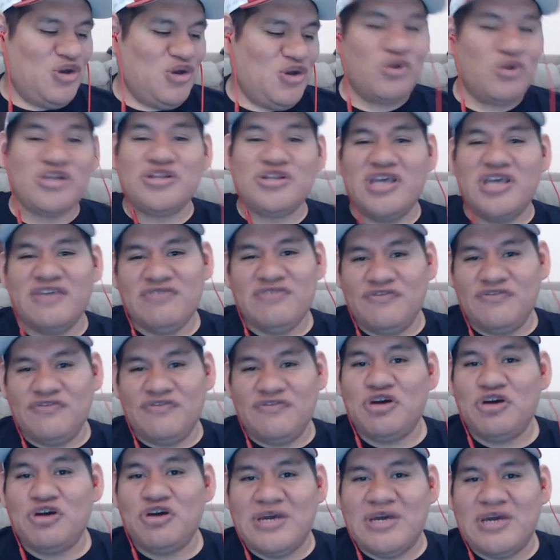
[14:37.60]
What, if you
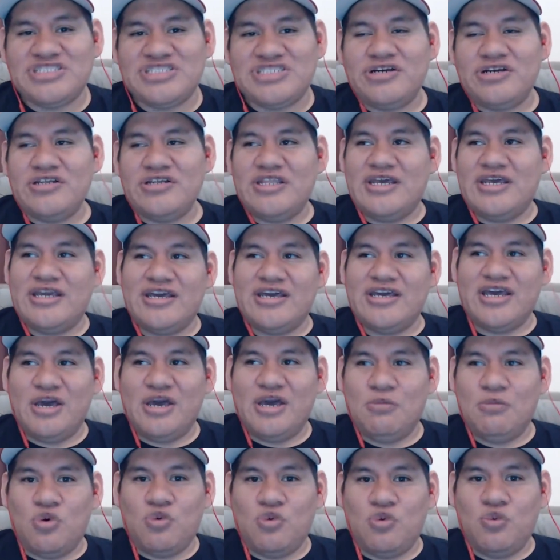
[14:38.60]
don't mind sharing, like,
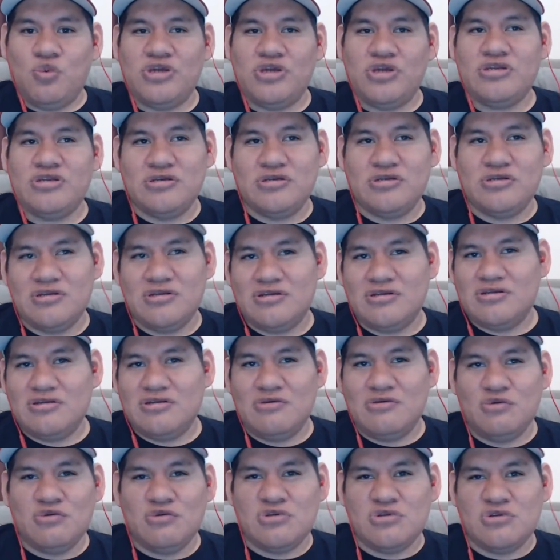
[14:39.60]
what
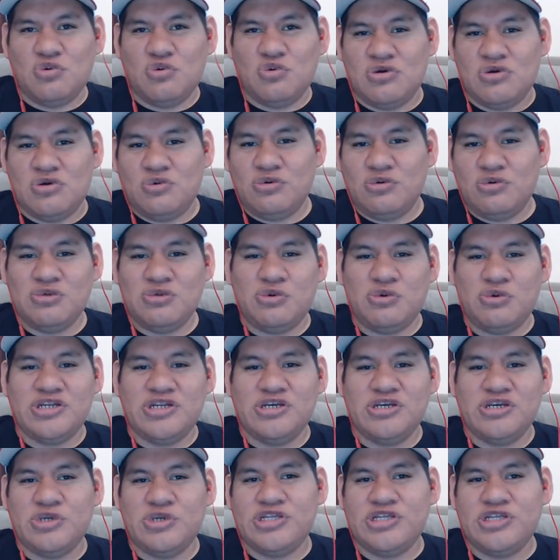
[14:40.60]

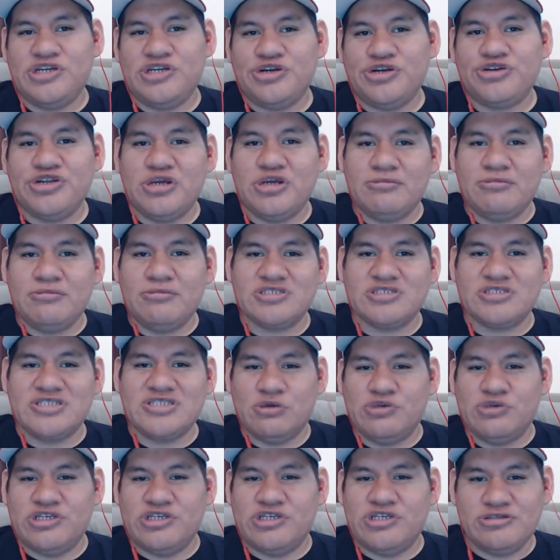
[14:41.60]
are your numbers
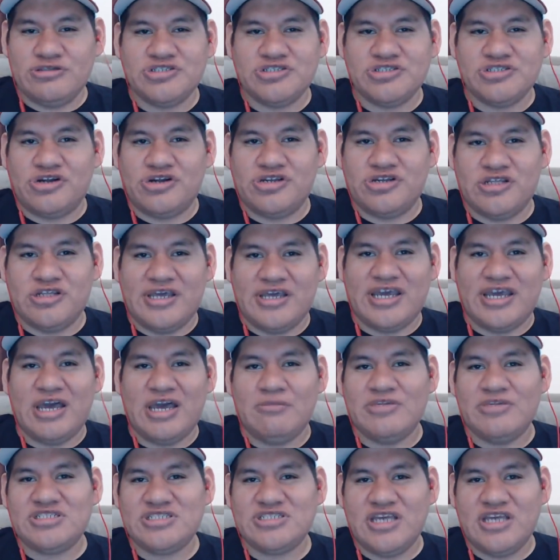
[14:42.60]
like when you started? Like,
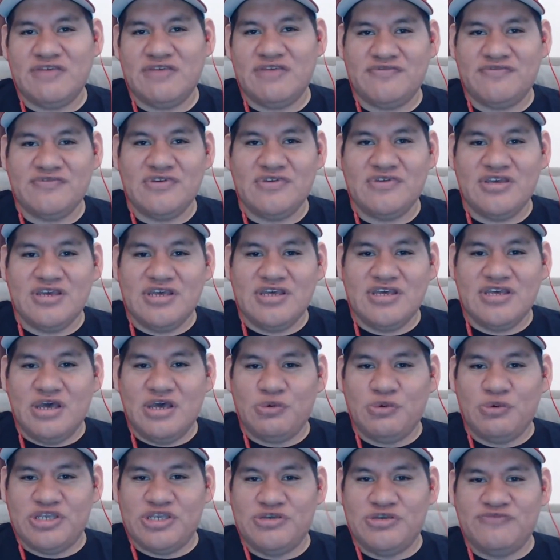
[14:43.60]

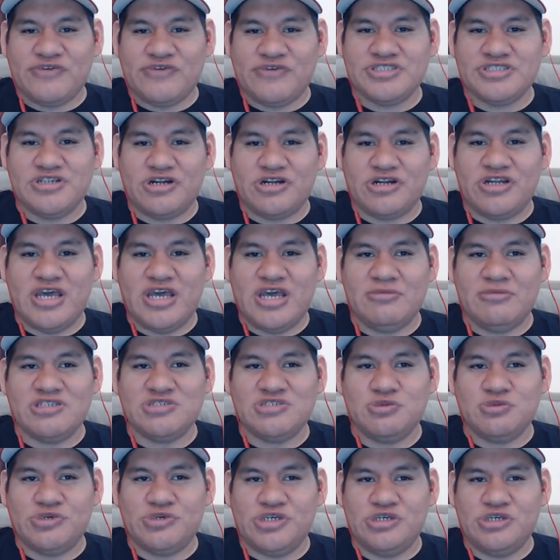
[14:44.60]
when you first started, how
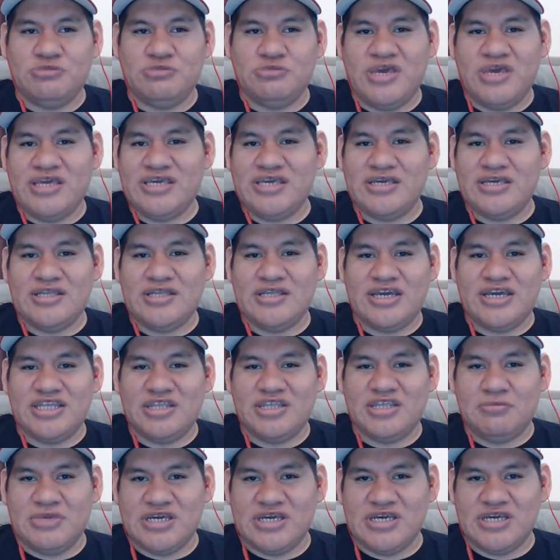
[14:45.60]
much were you making like in
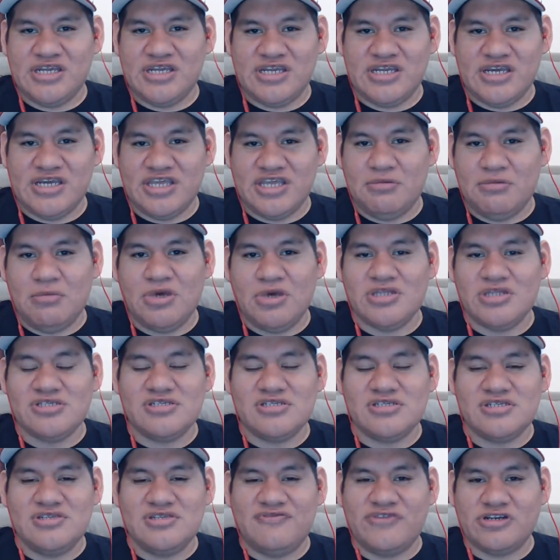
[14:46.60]
the beginning, in
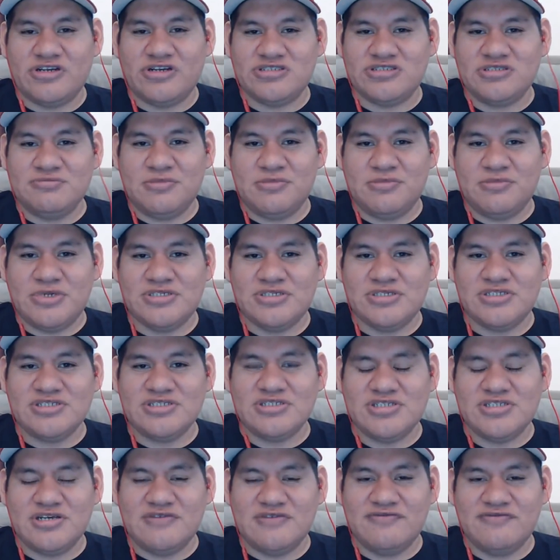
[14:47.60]
the first months and
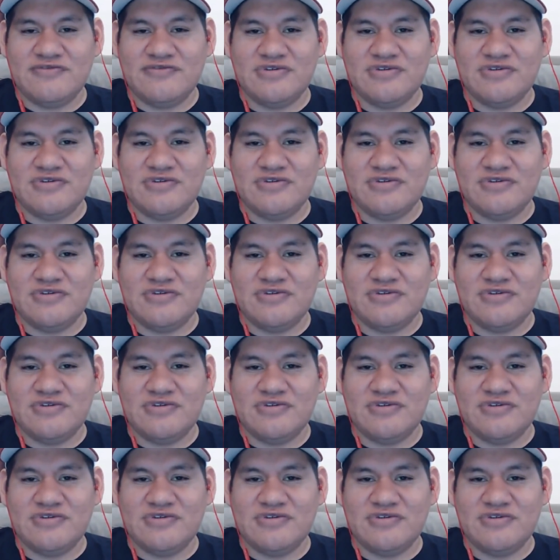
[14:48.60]
stuff?